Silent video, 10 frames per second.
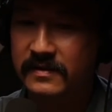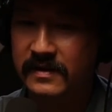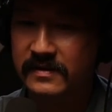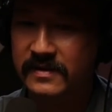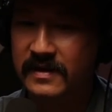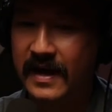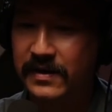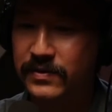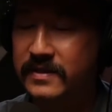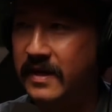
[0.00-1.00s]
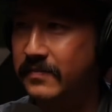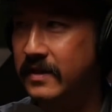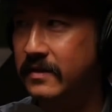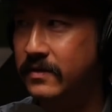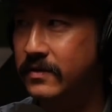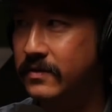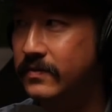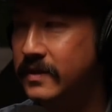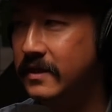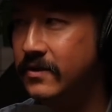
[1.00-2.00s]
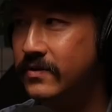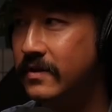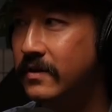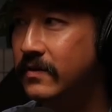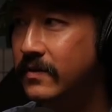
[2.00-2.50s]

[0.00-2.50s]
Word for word: is the guy who designed my logo ten years ago.